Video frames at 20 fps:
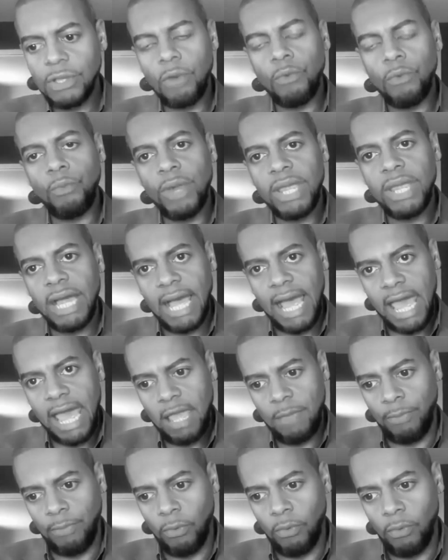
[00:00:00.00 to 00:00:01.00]
so we
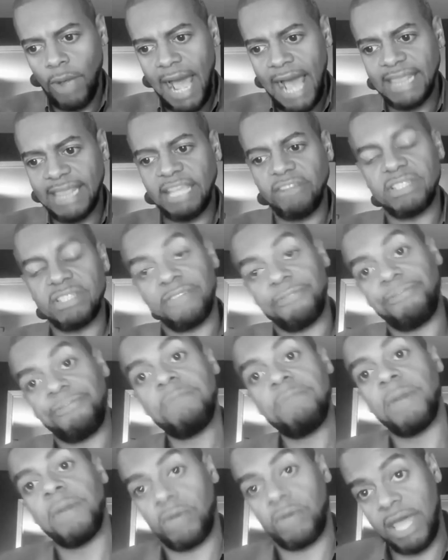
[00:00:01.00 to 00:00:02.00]
are able, and there is a
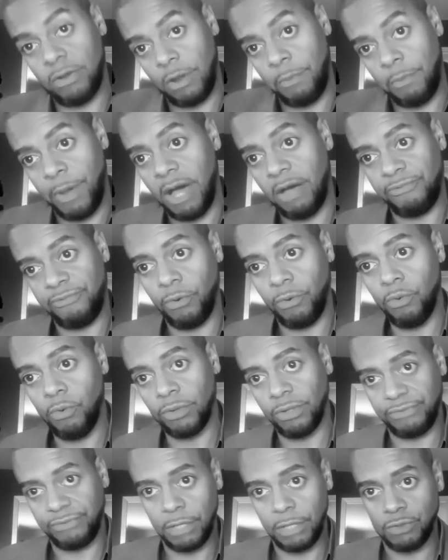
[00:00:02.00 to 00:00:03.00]
female counterpart for
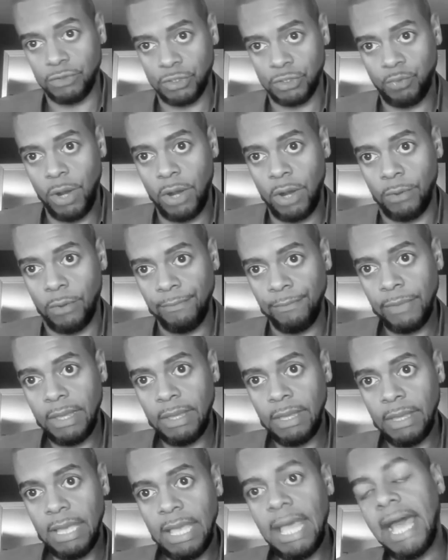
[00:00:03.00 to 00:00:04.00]
all of those as well.
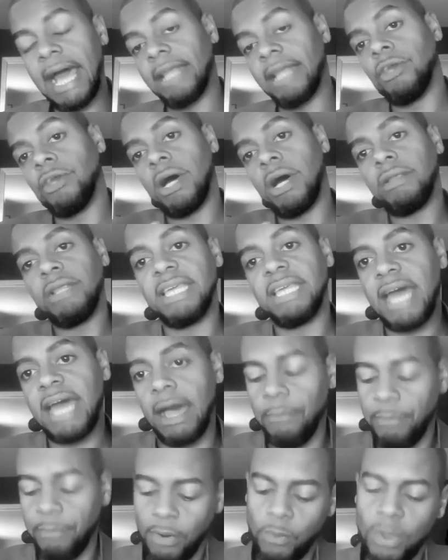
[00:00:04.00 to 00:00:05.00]
And not only
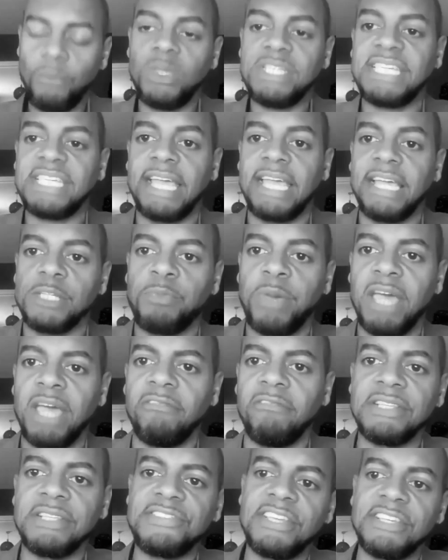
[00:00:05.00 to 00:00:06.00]
that, but when we say as
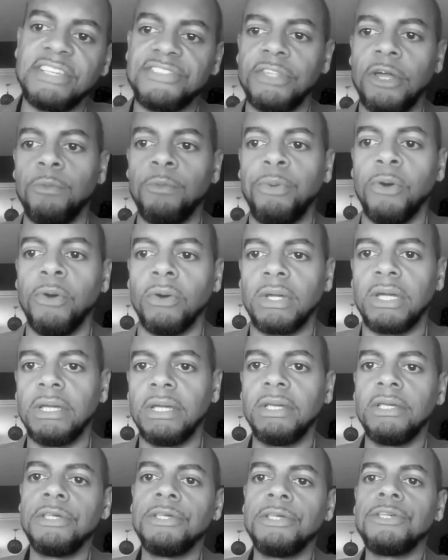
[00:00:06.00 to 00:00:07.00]
parents, there's no
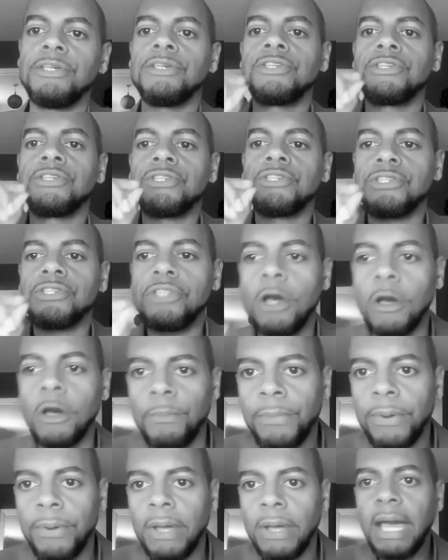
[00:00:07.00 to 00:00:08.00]
book,
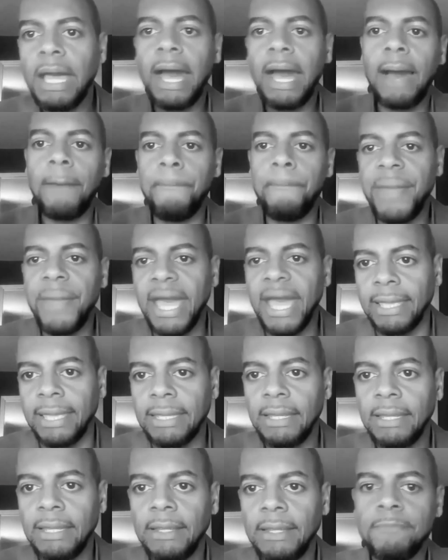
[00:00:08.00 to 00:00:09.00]
stop, I
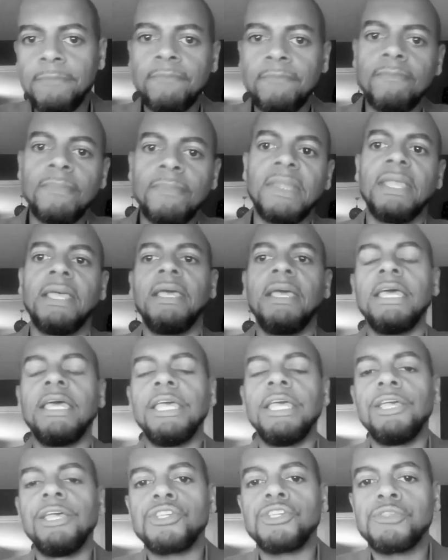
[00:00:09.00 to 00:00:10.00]
beg.
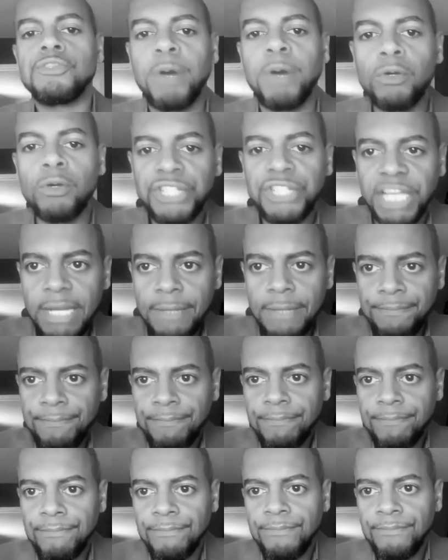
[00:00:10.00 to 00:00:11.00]
Exposure